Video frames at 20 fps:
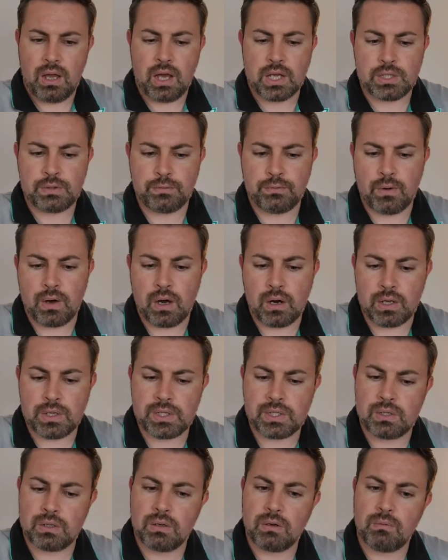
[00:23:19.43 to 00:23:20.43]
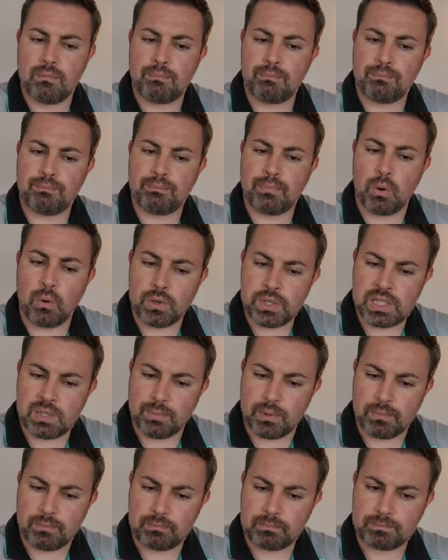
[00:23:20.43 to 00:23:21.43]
as far as possible.